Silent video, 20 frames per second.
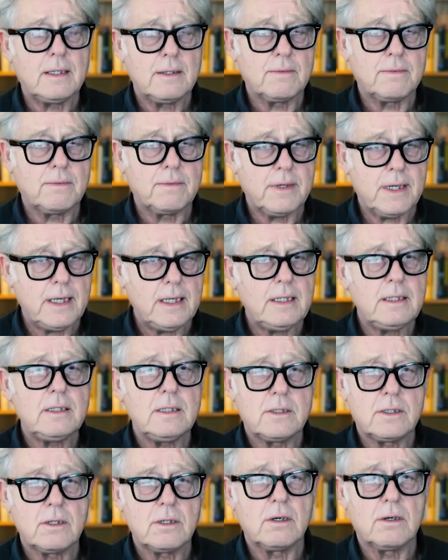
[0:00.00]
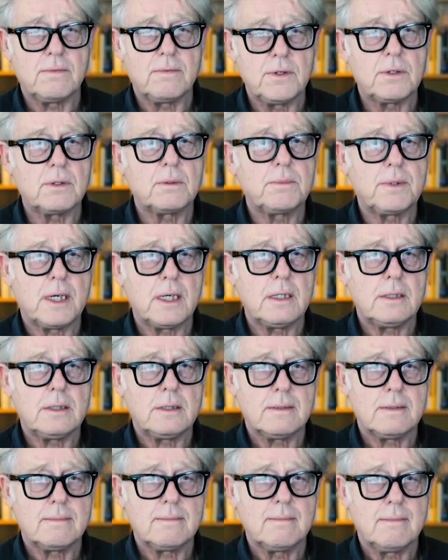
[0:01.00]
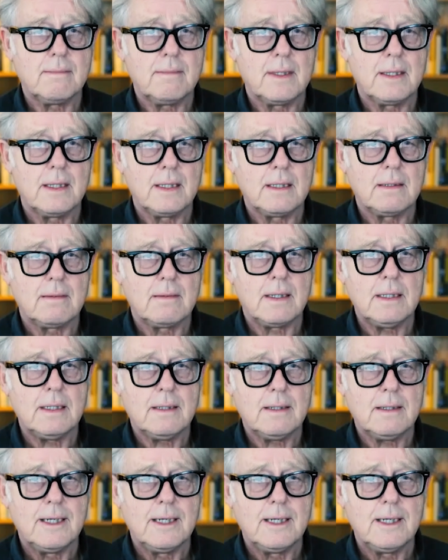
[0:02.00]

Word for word: range of your price, mm-hmm. right?